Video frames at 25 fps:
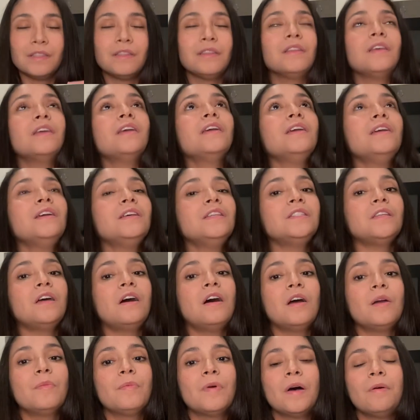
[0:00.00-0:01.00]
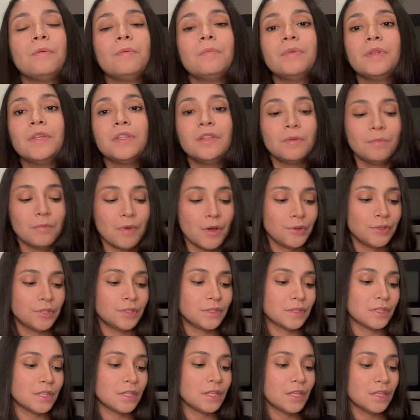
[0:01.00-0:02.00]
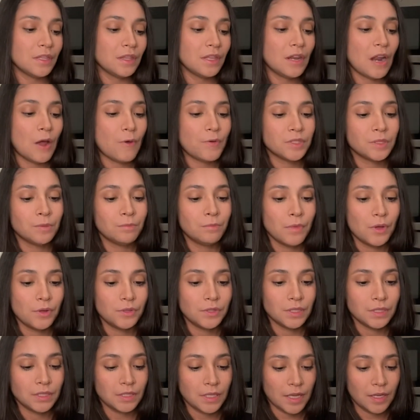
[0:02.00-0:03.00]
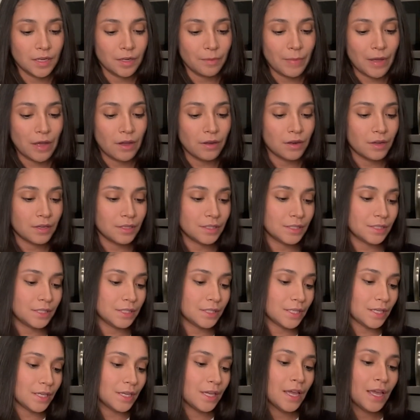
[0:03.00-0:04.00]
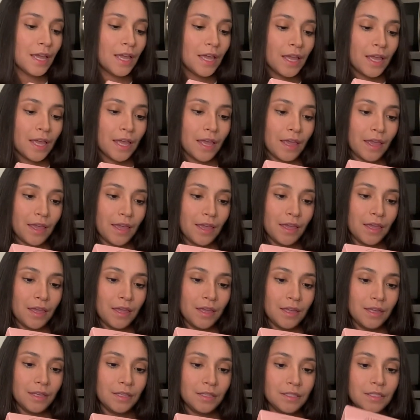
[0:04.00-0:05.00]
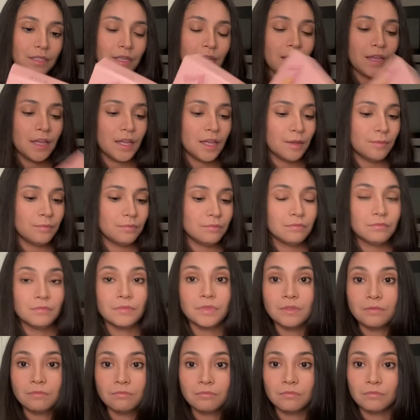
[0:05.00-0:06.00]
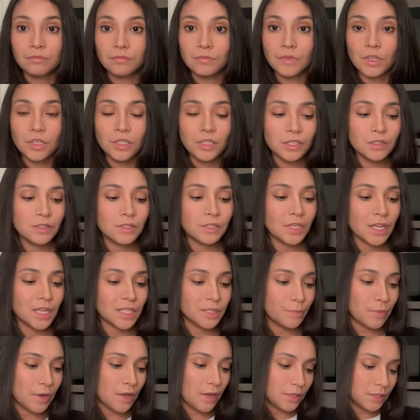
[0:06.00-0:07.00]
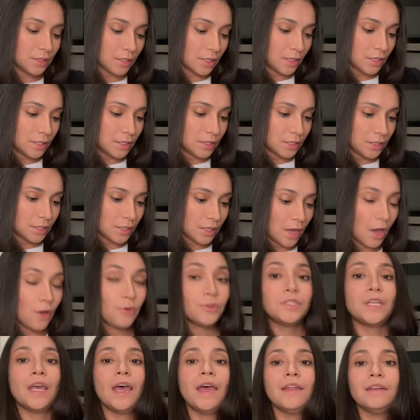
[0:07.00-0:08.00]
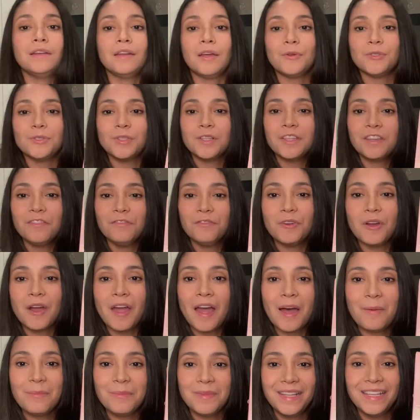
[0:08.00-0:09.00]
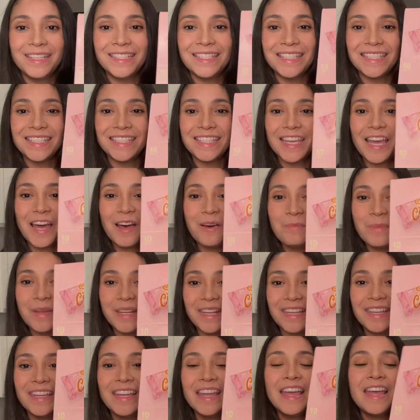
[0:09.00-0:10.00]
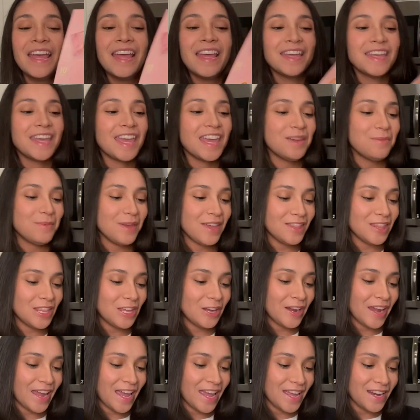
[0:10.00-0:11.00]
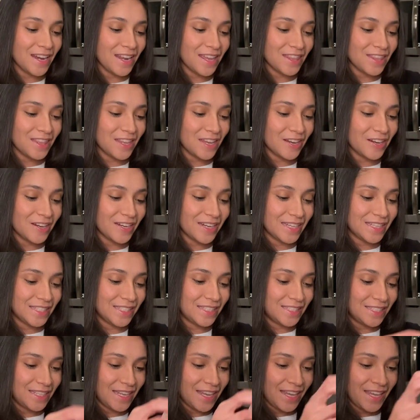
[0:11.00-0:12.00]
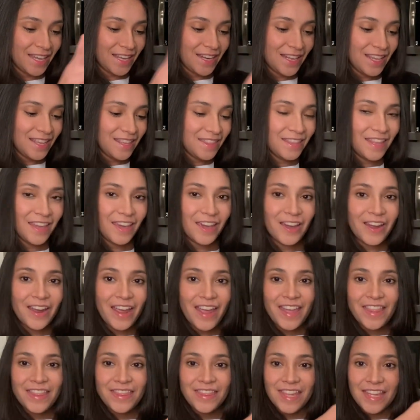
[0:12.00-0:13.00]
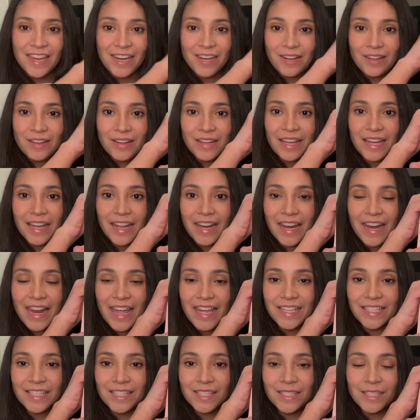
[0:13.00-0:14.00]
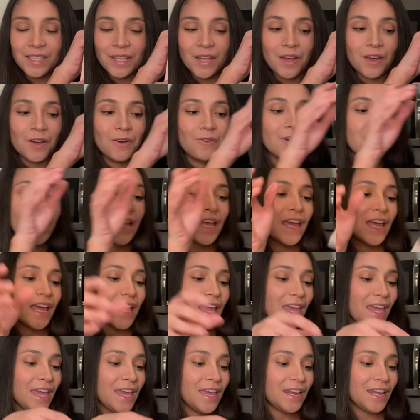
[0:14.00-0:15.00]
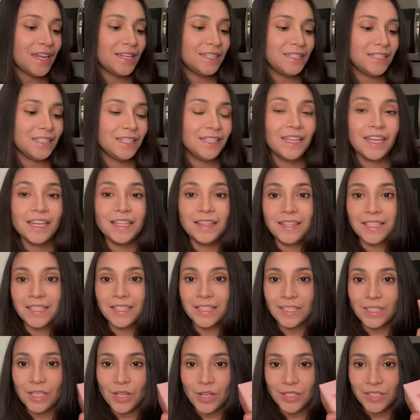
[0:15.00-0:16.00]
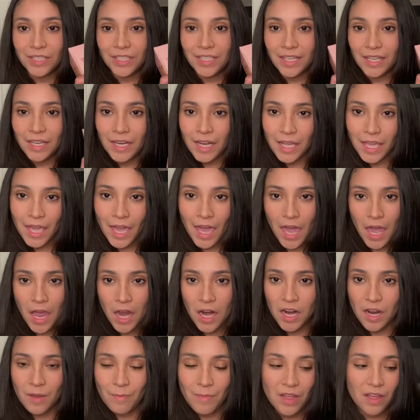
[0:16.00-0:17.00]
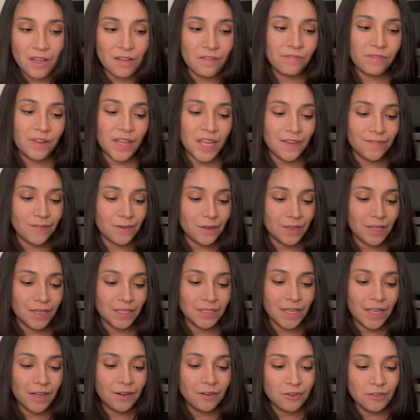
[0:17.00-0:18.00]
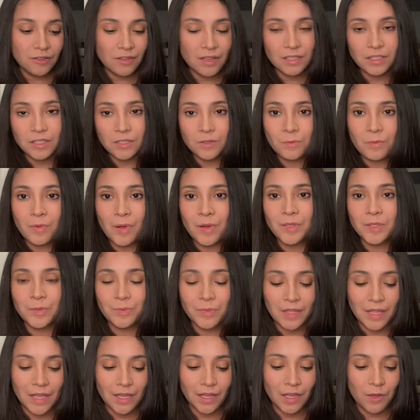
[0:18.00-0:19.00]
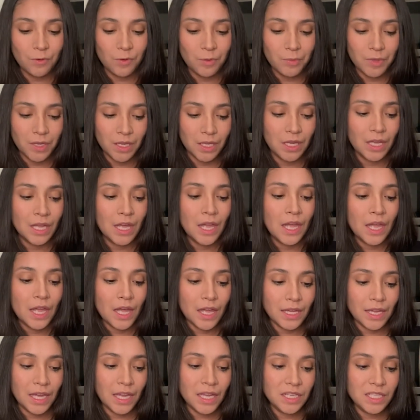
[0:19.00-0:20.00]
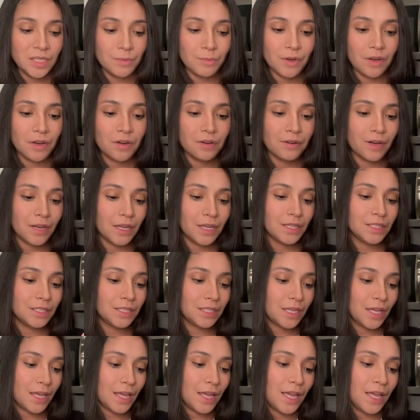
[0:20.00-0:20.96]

These are probably the most, the thing that I was most excited about, honestly. And um, good little size box, honestly. Oh, 10. I was looking for how many, to see how many came in there and there is 10 in there and they look like so. And I did get the salted caramel flavor because I don't know, that just reminds me like it would be a candy bar, right?